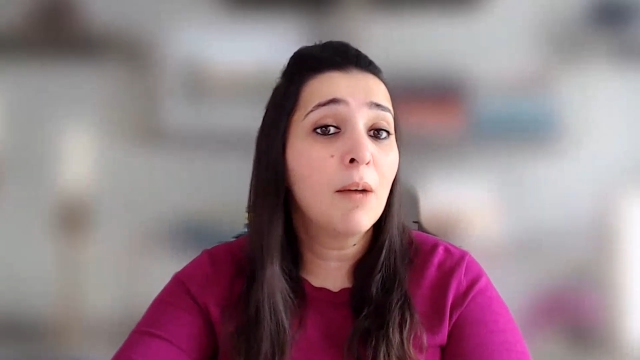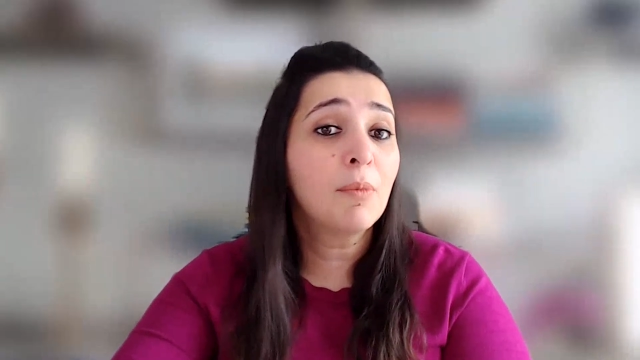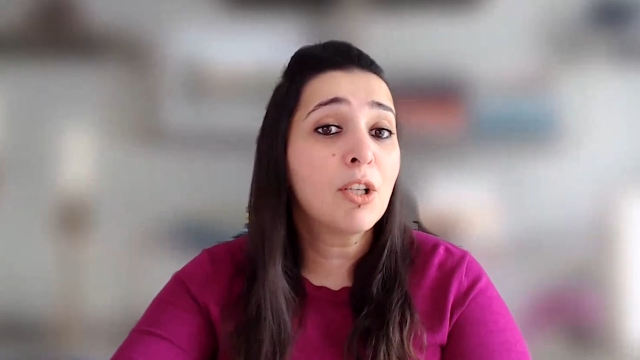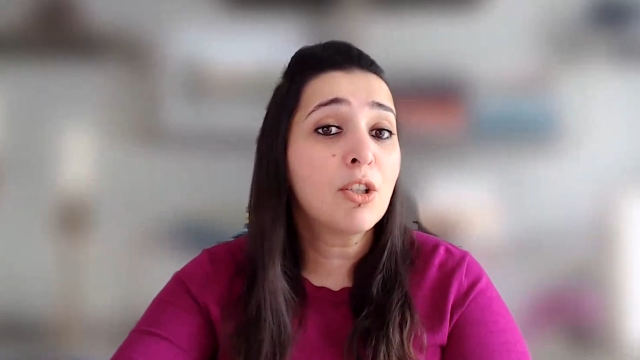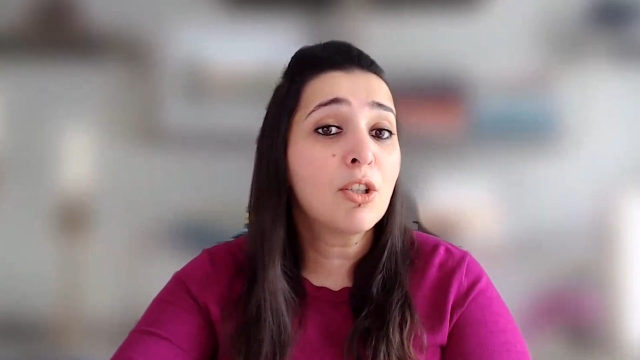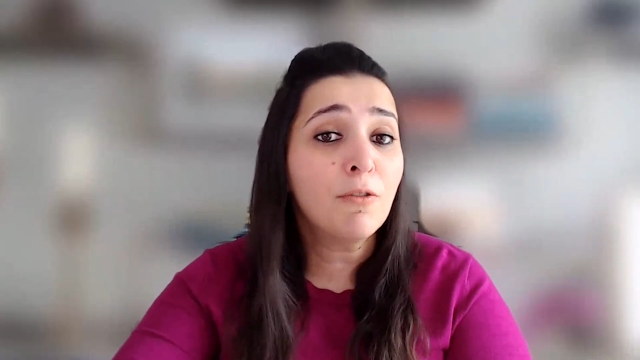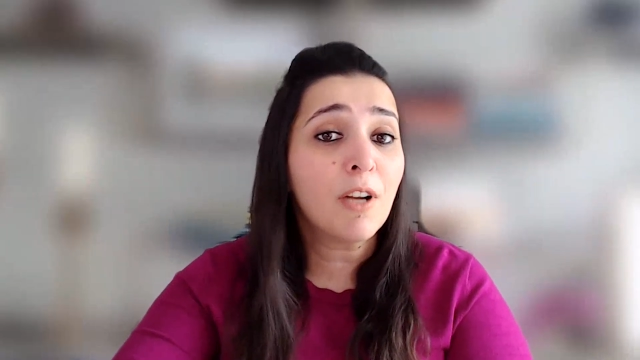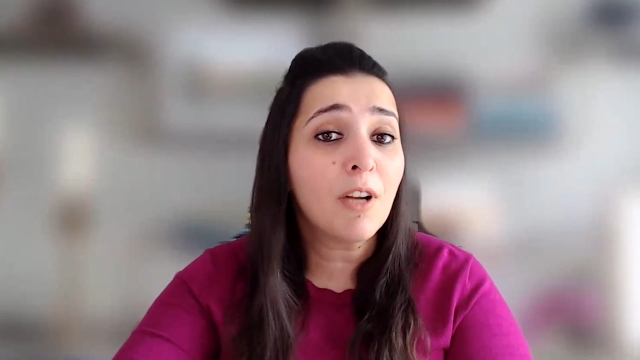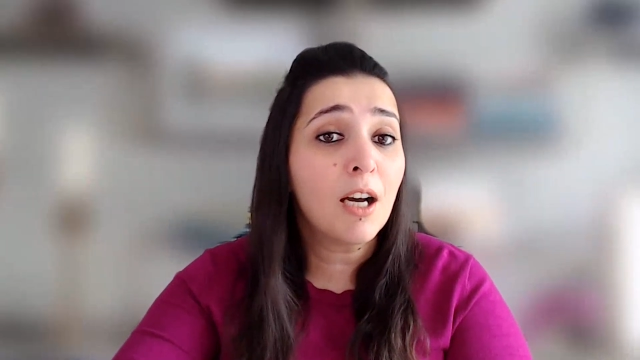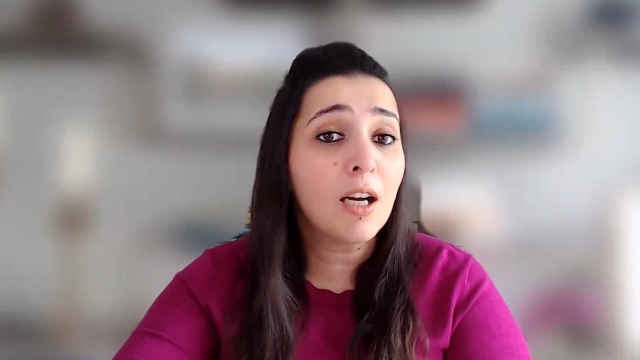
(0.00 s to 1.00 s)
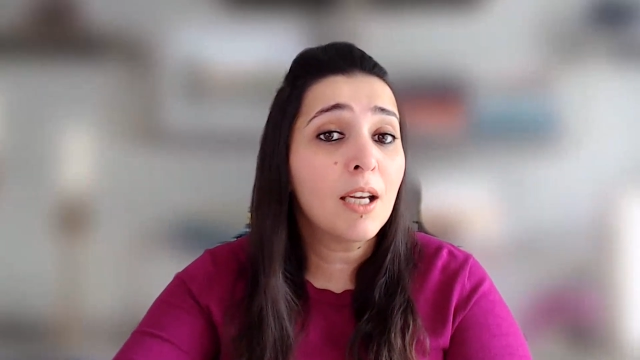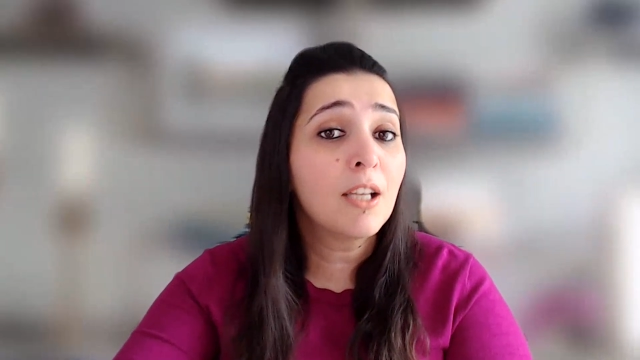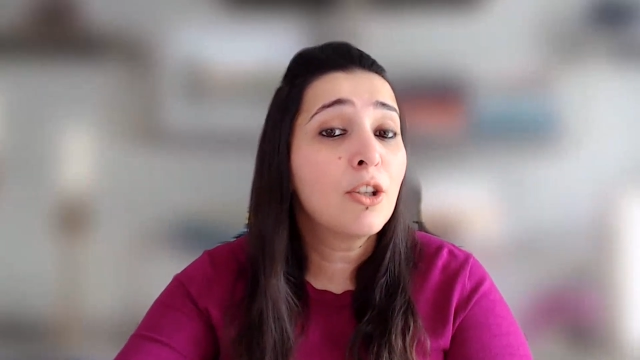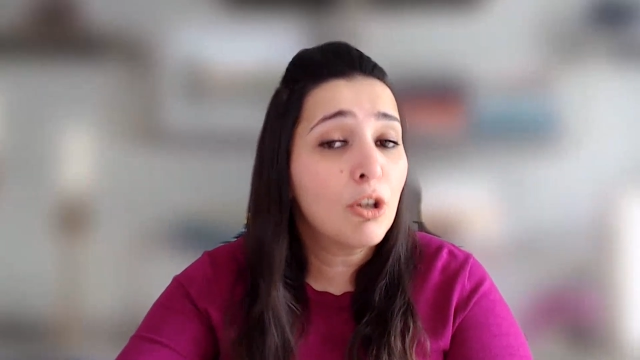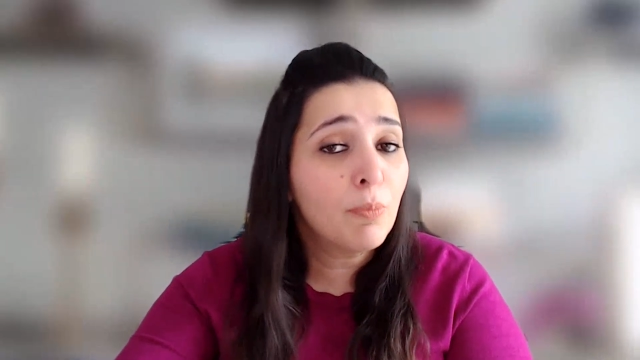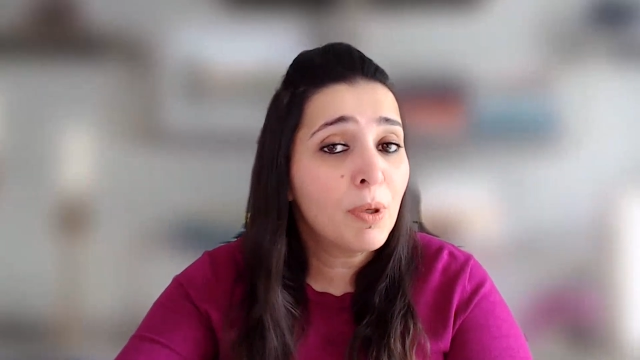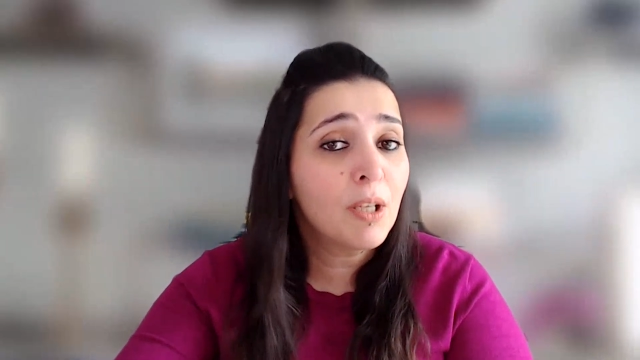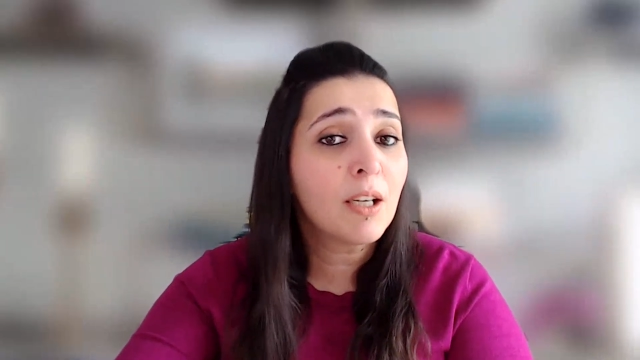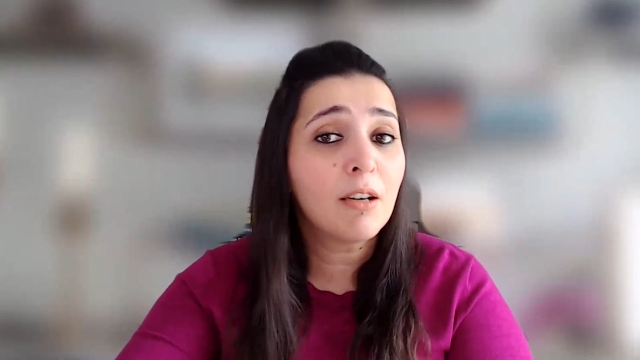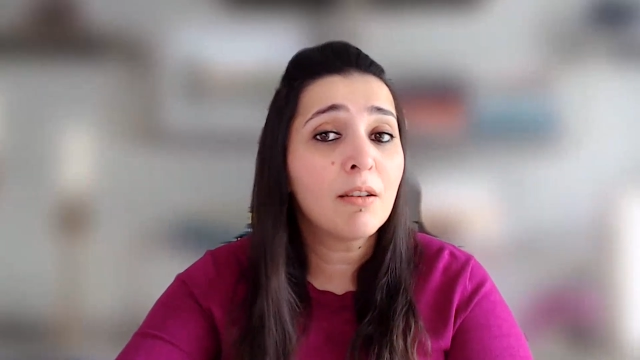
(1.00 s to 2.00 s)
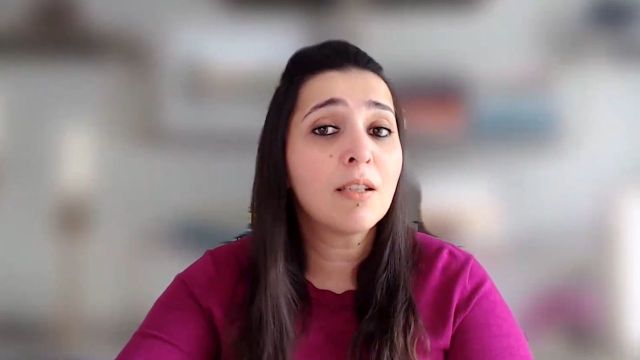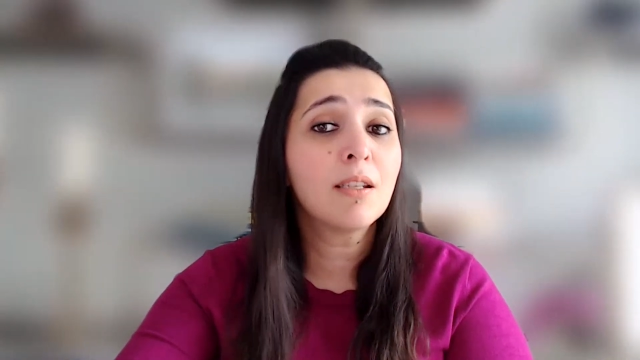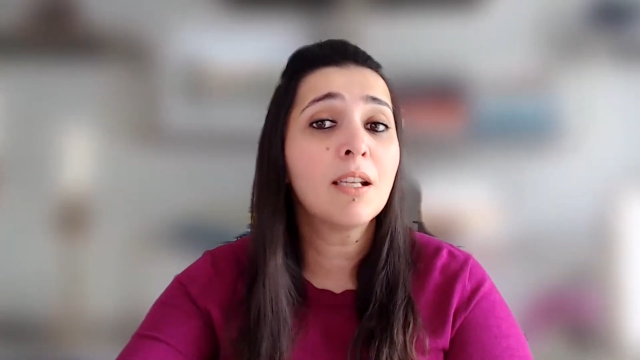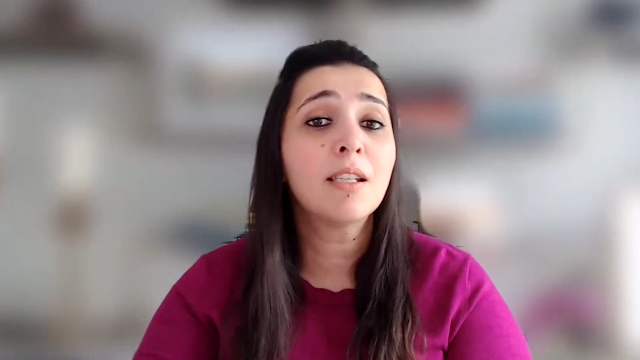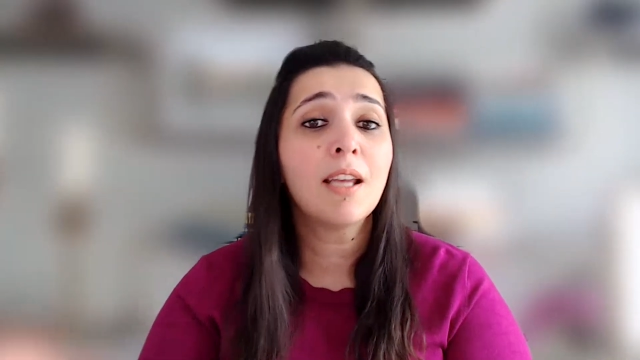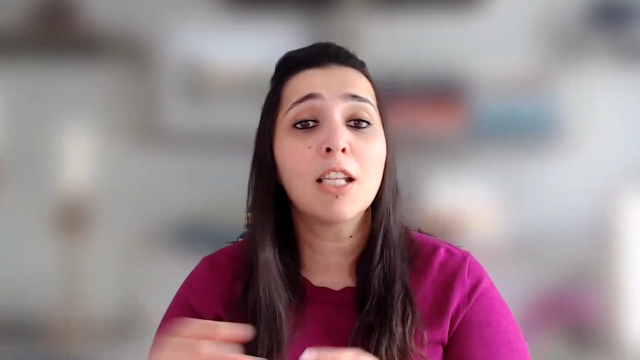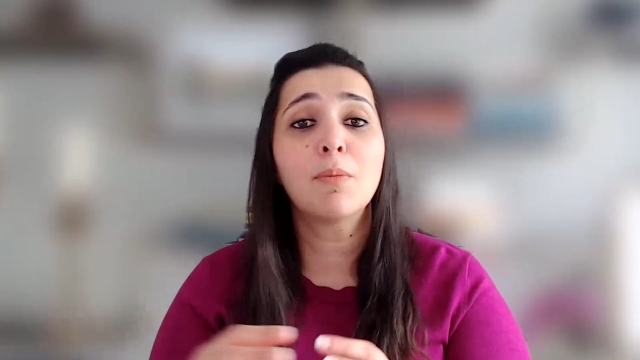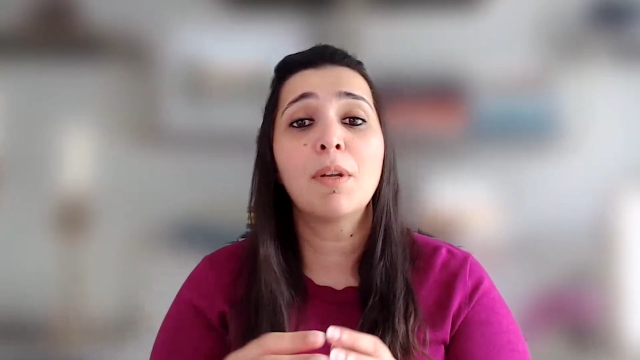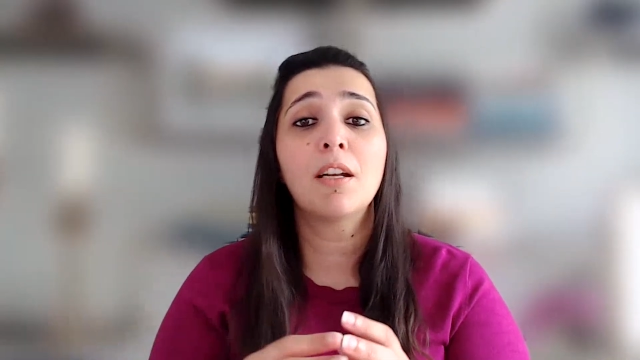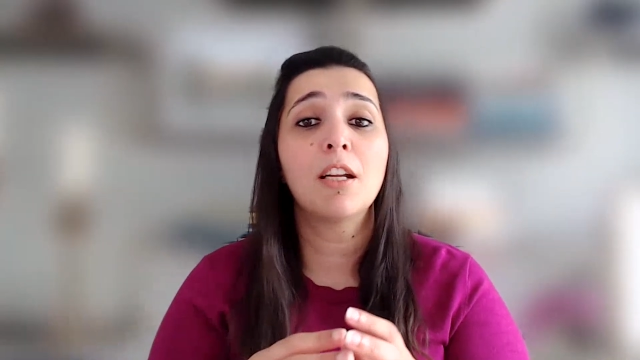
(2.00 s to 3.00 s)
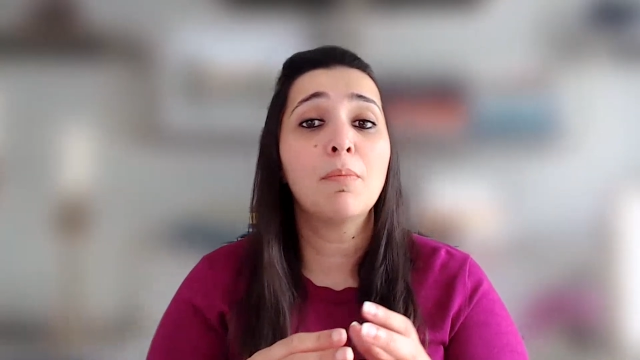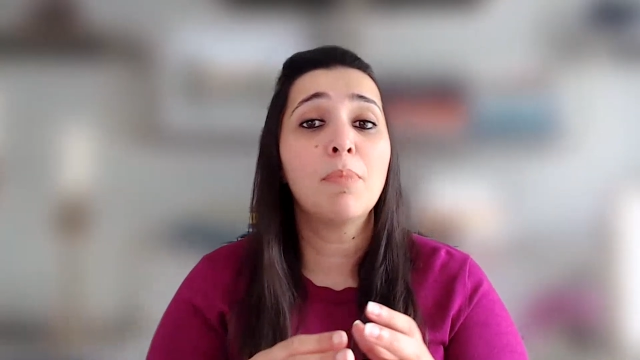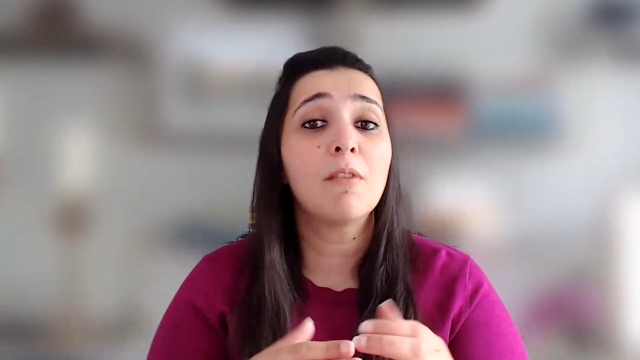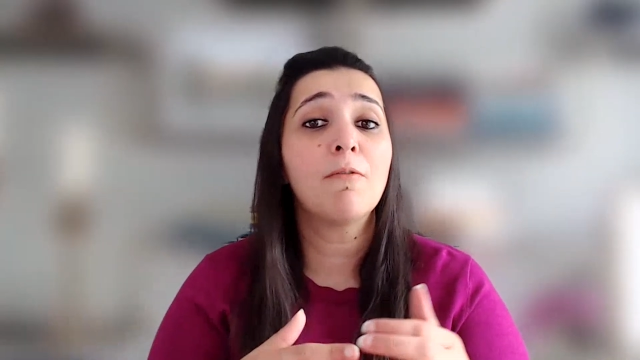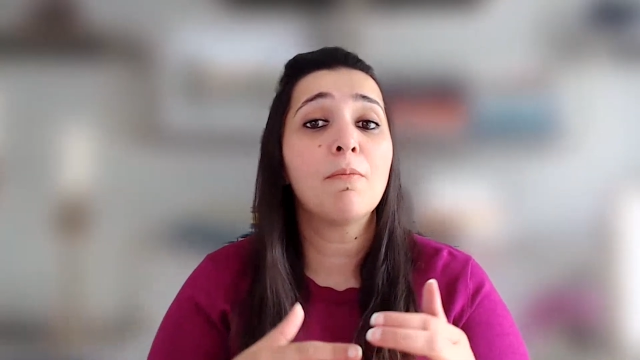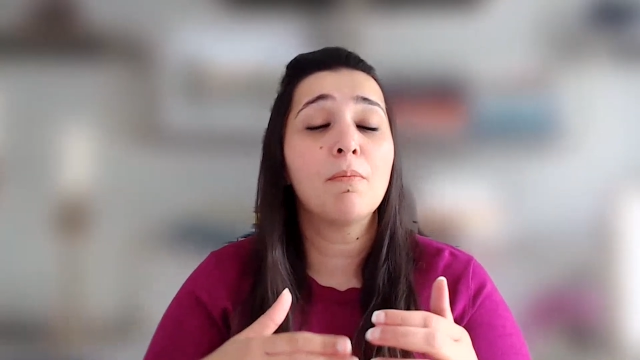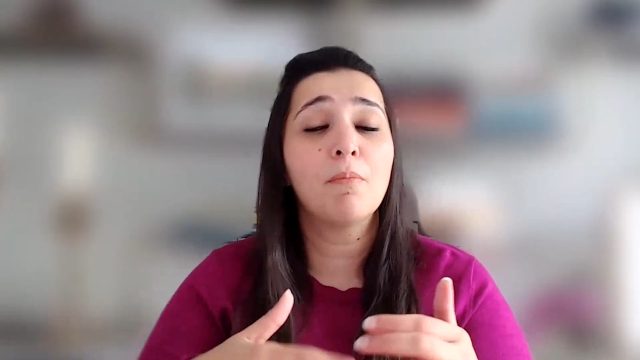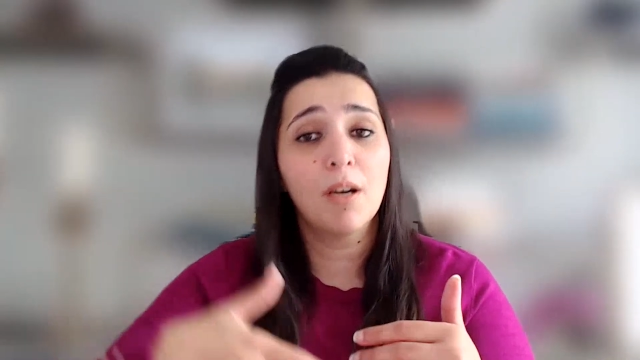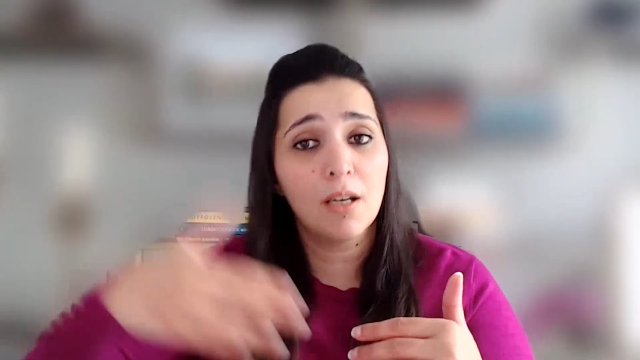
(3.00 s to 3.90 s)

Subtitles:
The shift in European currencies has been a little bit